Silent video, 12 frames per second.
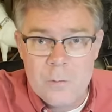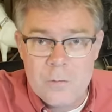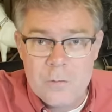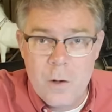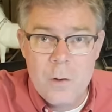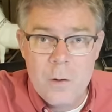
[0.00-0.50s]

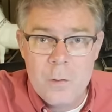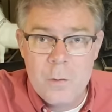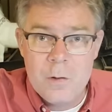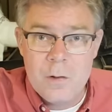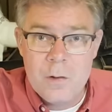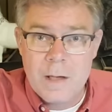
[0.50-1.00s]

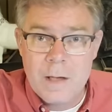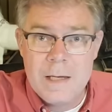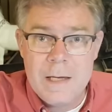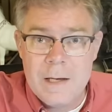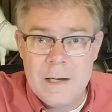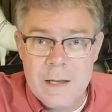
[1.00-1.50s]
so
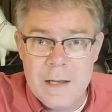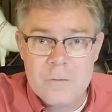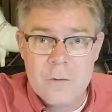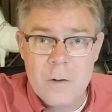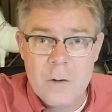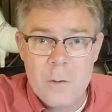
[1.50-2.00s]
lucky and
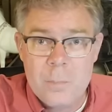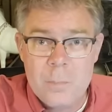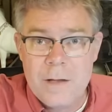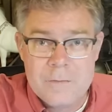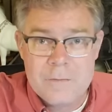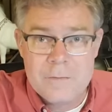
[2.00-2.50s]
so
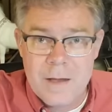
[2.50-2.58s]
blessed